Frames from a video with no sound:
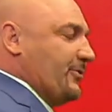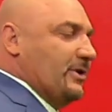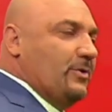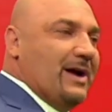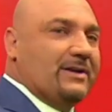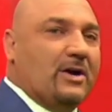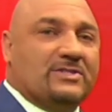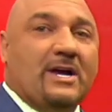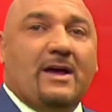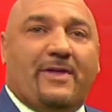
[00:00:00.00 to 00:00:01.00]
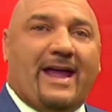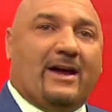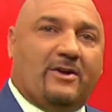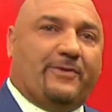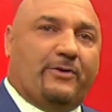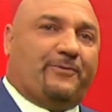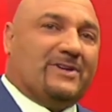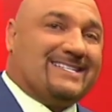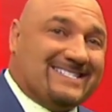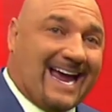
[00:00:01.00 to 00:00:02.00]
for a new head coach. They interviewed for
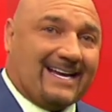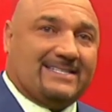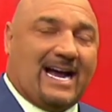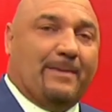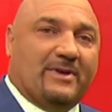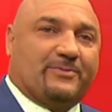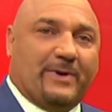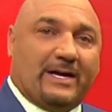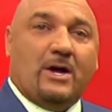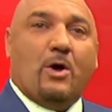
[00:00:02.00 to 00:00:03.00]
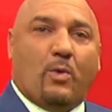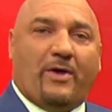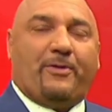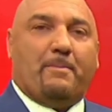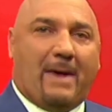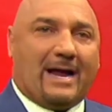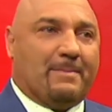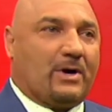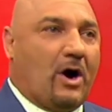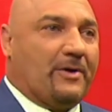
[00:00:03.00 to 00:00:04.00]
a second time this week with Mike
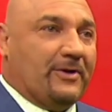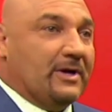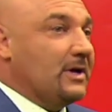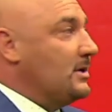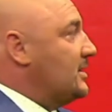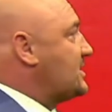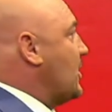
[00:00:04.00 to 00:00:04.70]
McCarthy. Let's